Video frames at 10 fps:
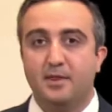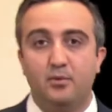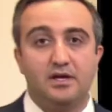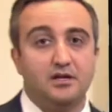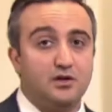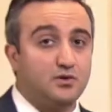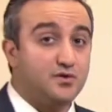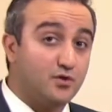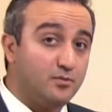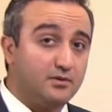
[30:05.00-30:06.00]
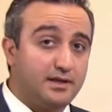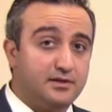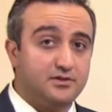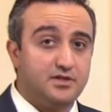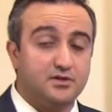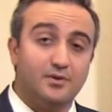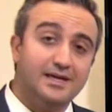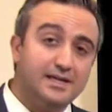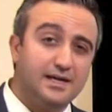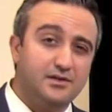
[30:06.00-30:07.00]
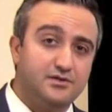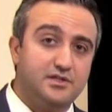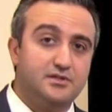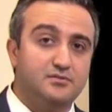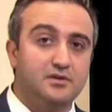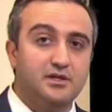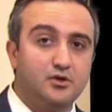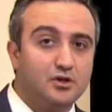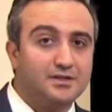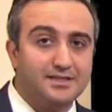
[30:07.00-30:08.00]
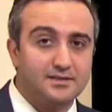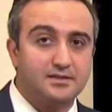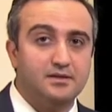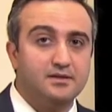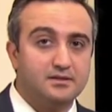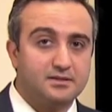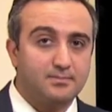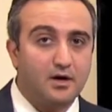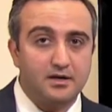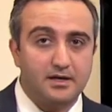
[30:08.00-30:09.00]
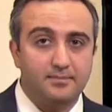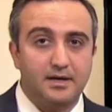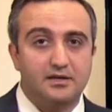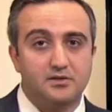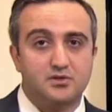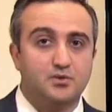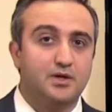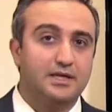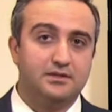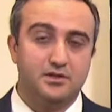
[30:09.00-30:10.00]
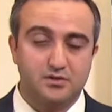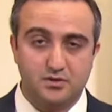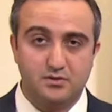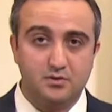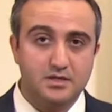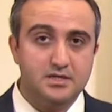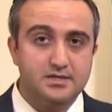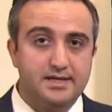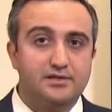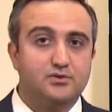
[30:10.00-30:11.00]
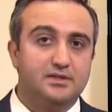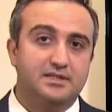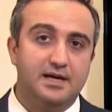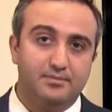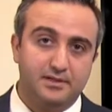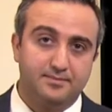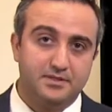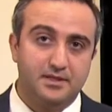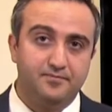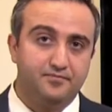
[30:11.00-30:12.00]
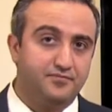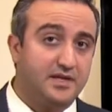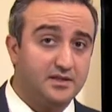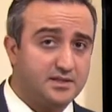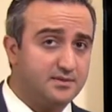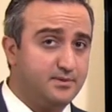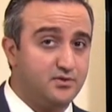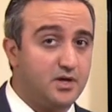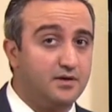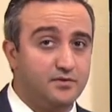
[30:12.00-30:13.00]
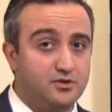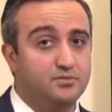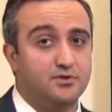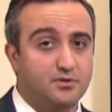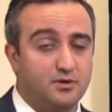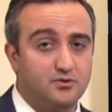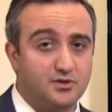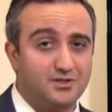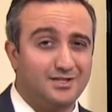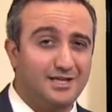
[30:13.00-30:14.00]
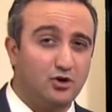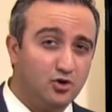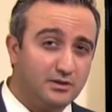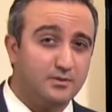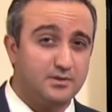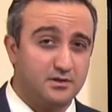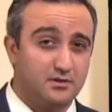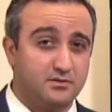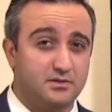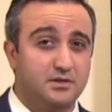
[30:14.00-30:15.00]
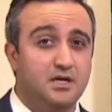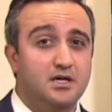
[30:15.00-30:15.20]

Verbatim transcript: we can use thermal energy, so heat energy, to really cook this spot up and destroy that tissue and treat the epilepsy. Now, this has been tried for tuberous sclerosis, and the early results